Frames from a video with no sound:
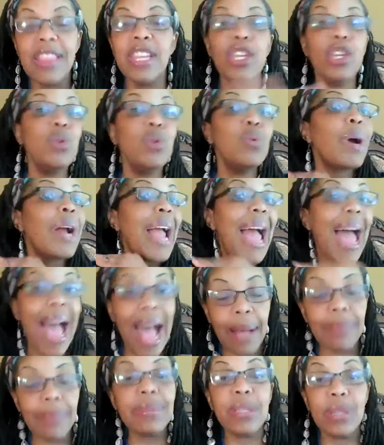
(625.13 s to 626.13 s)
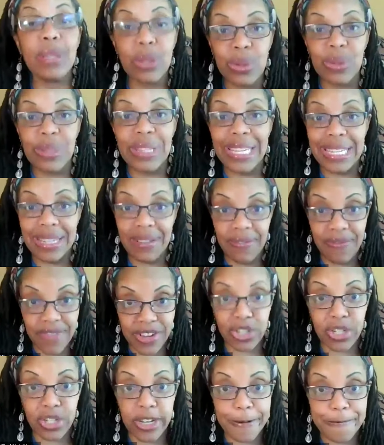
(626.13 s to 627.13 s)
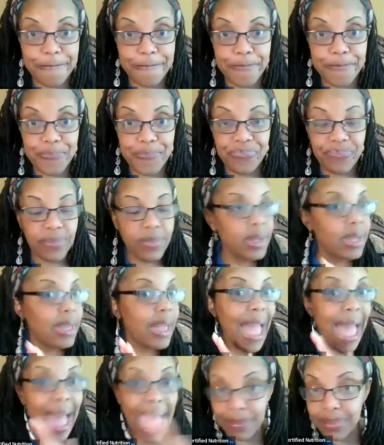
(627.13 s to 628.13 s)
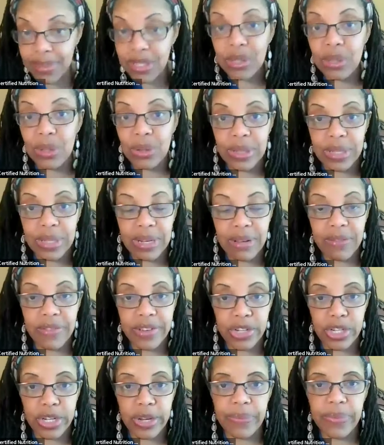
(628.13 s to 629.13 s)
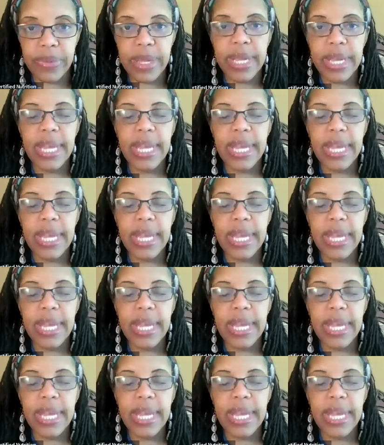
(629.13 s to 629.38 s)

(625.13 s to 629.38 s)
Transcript: then you are absolutely deficient. Absolutely deficient.